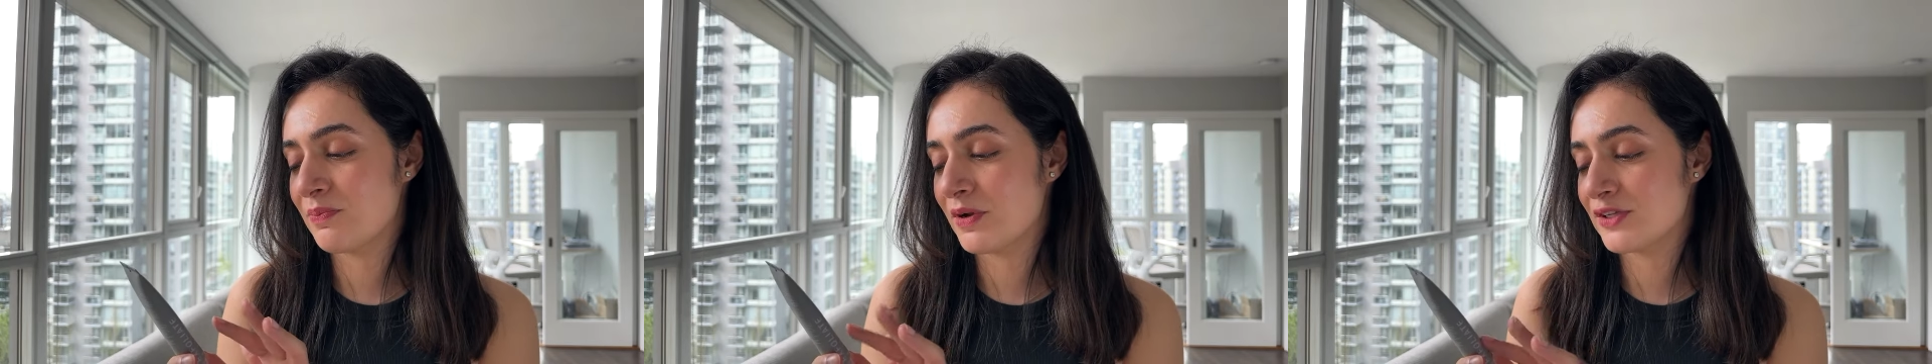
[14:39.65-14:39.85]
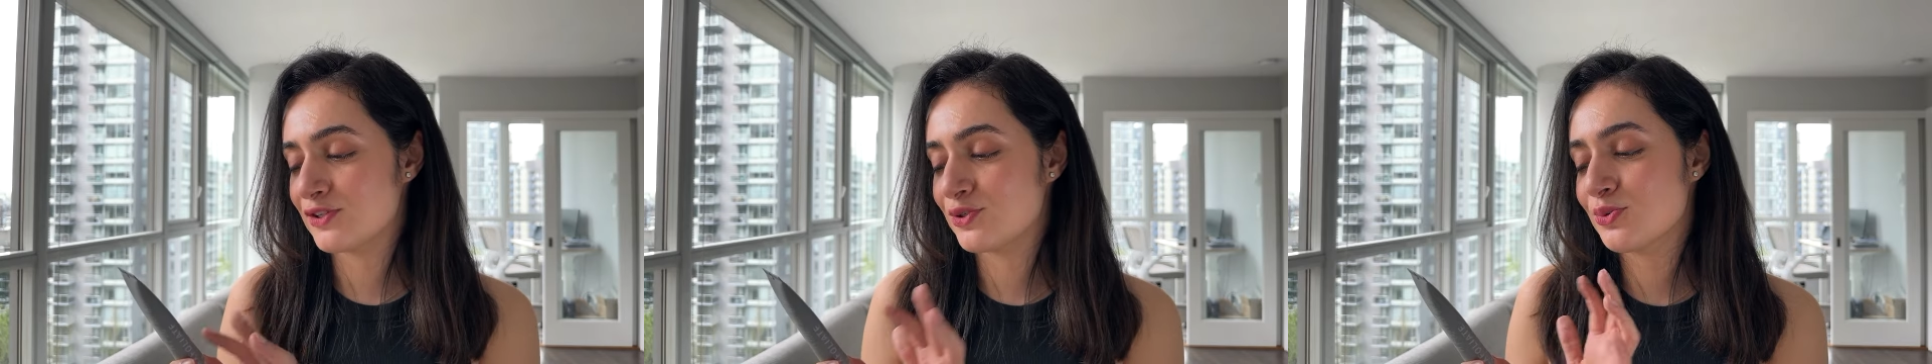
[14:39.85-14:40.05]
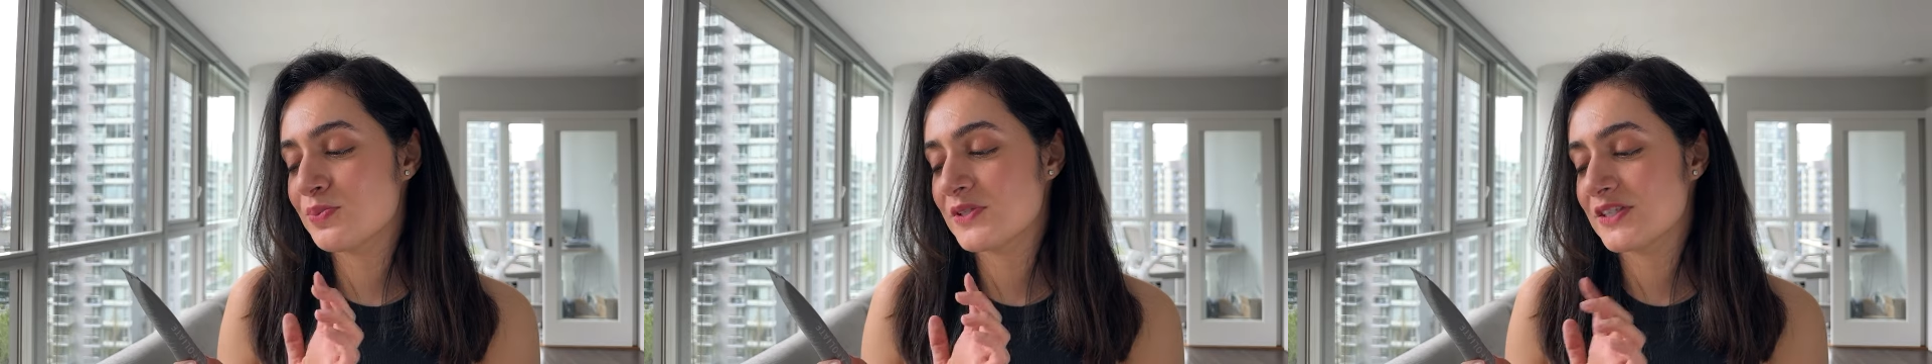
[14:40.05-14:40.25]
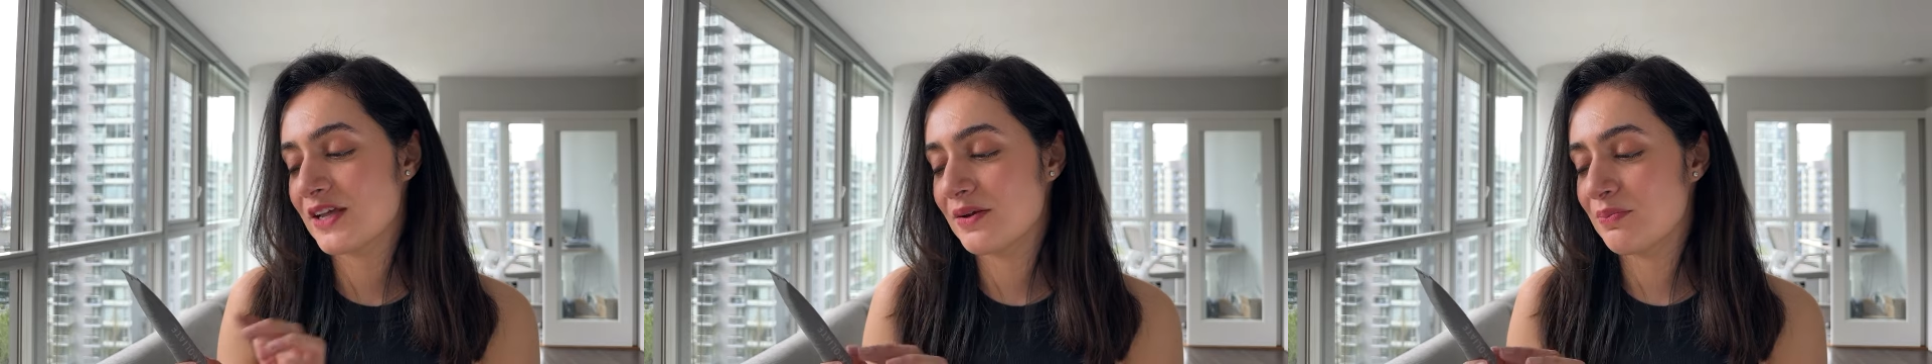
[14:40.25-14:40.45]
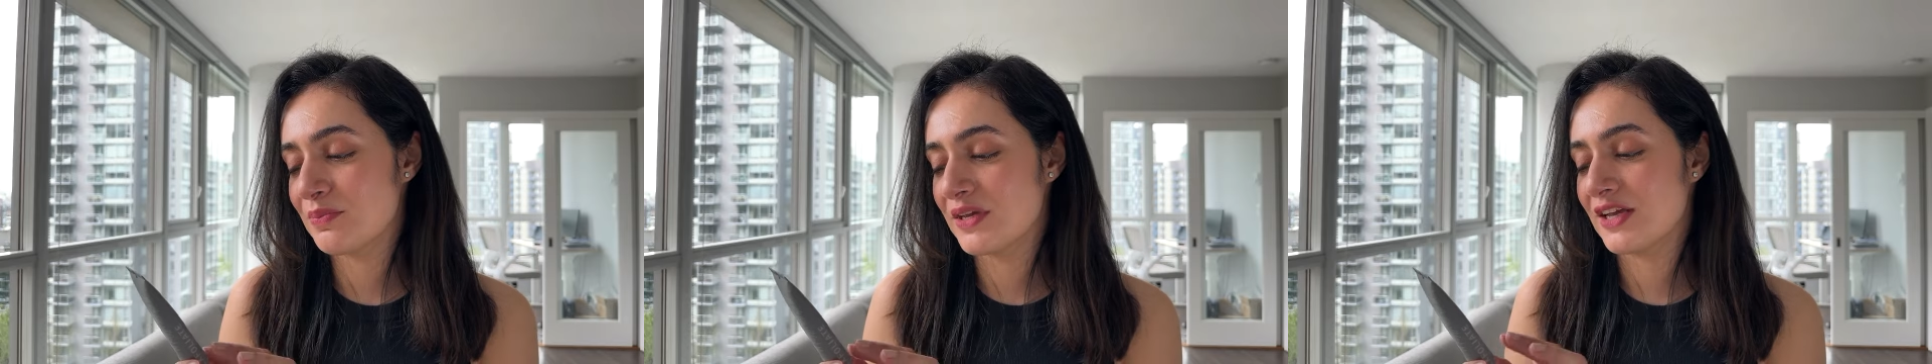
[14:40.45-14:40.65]
plus
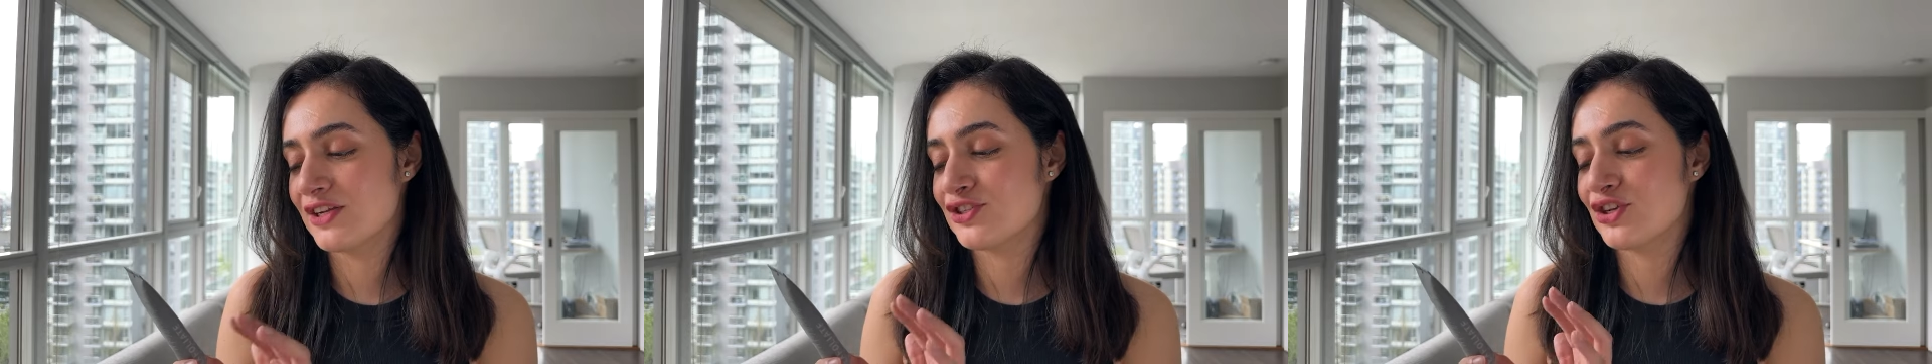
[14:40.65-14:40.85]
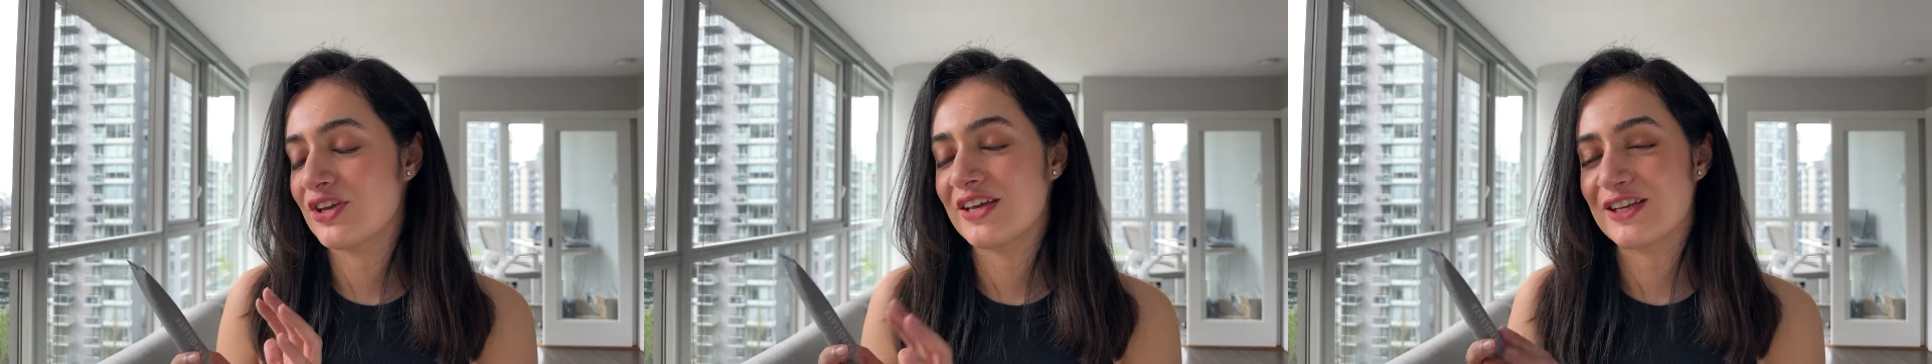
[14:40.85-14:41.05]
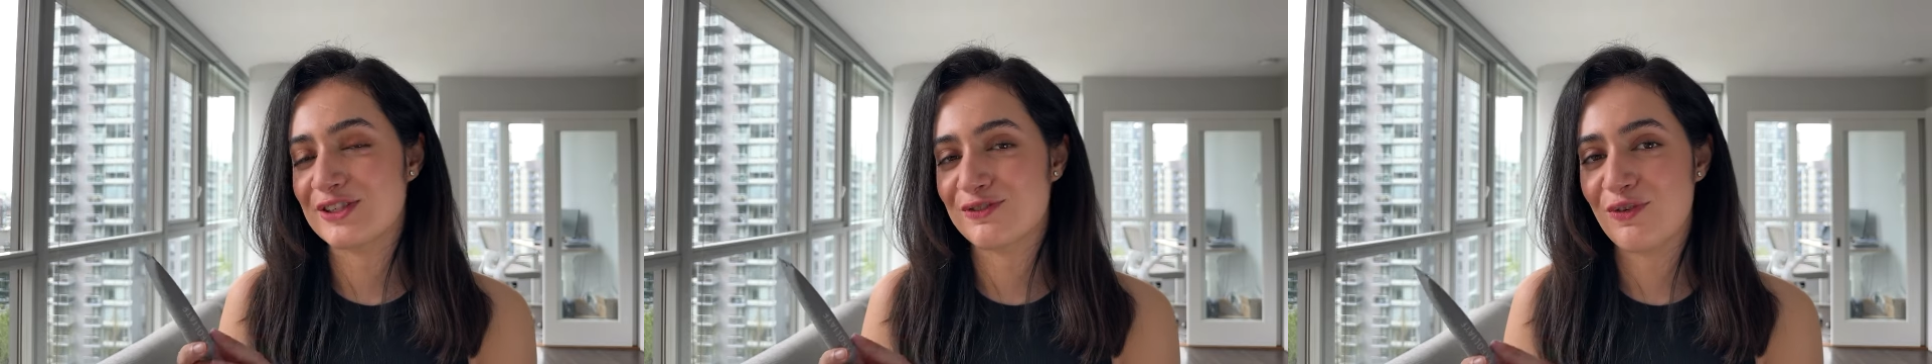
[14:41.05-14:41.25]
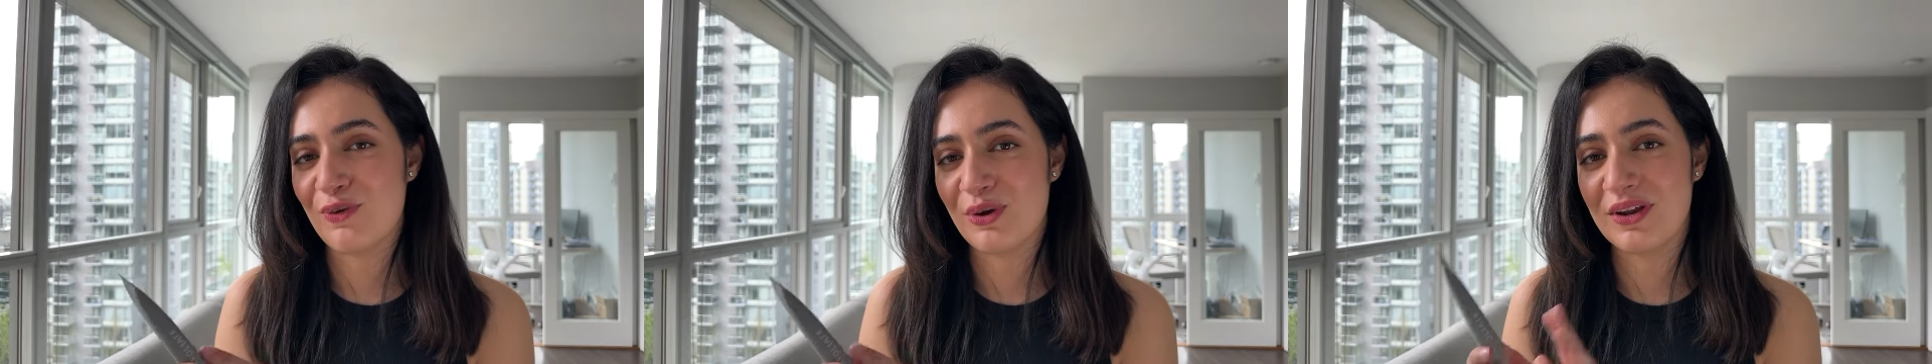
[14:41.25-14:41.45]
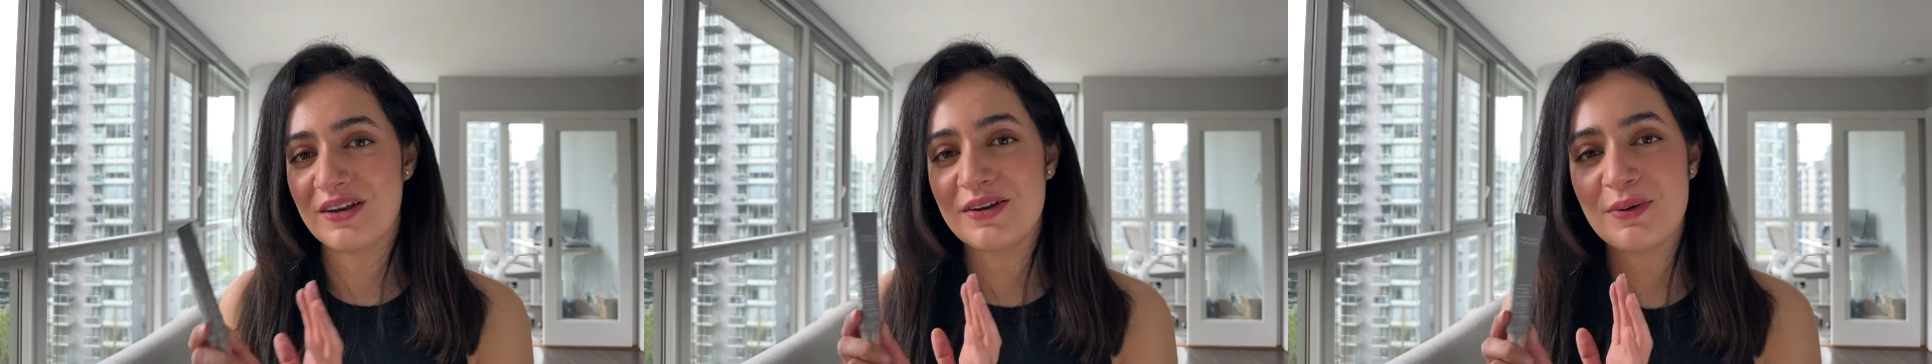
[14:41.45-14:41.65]
2% BHA
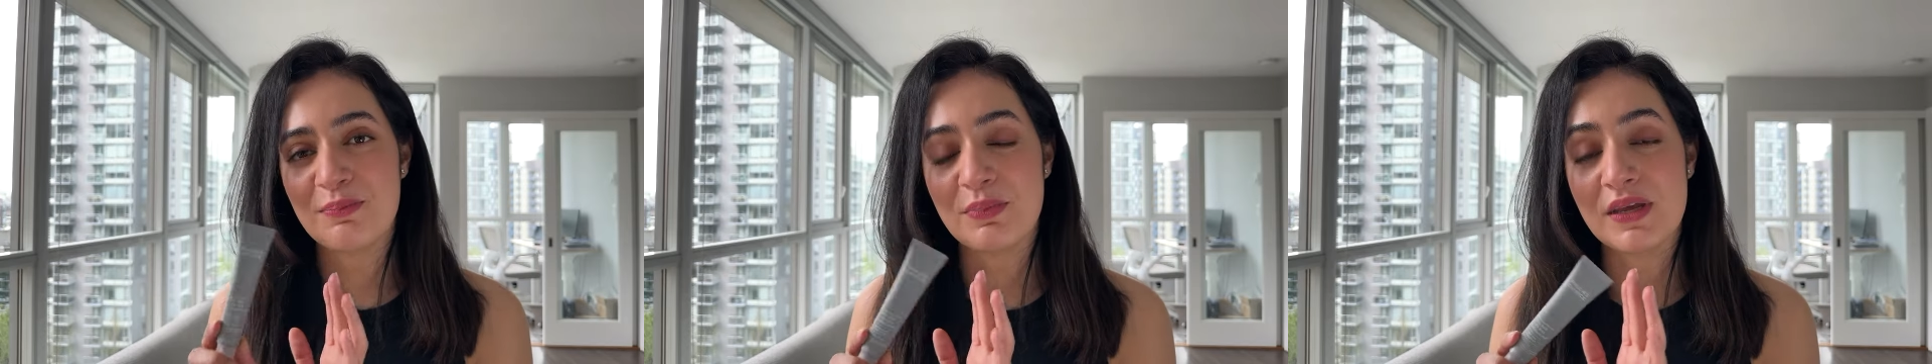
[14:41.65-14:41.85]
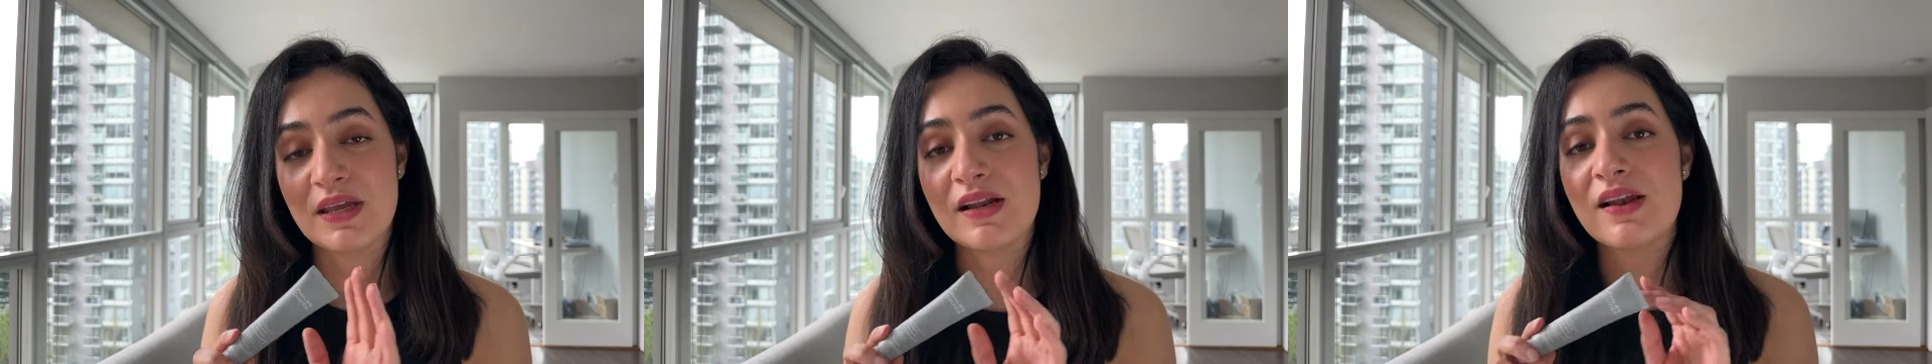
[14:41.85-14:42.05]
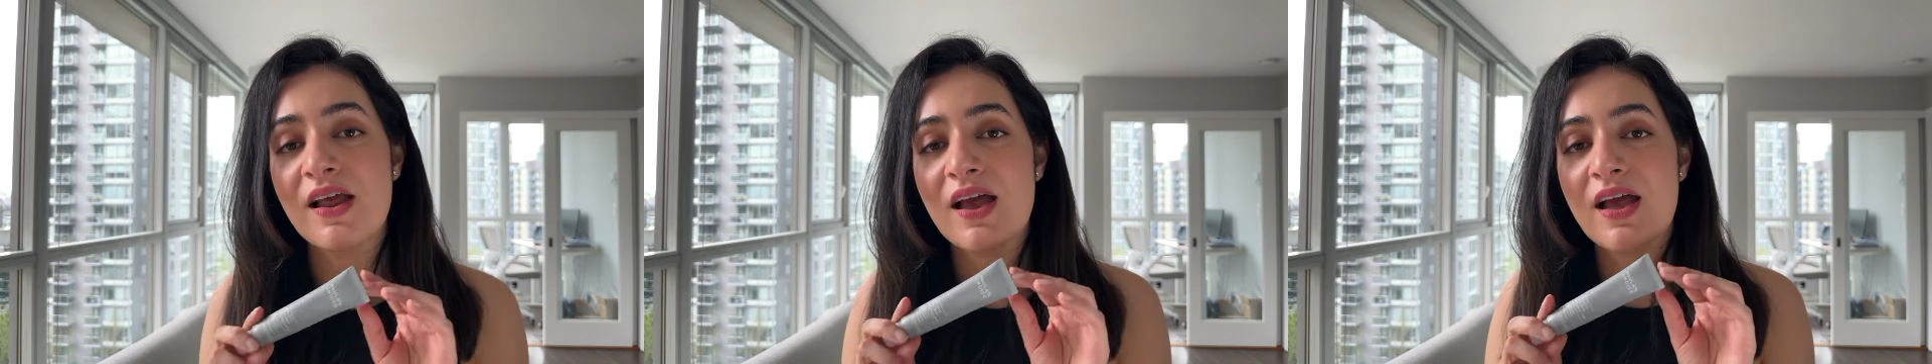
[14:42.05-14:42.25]
exfoliant peel.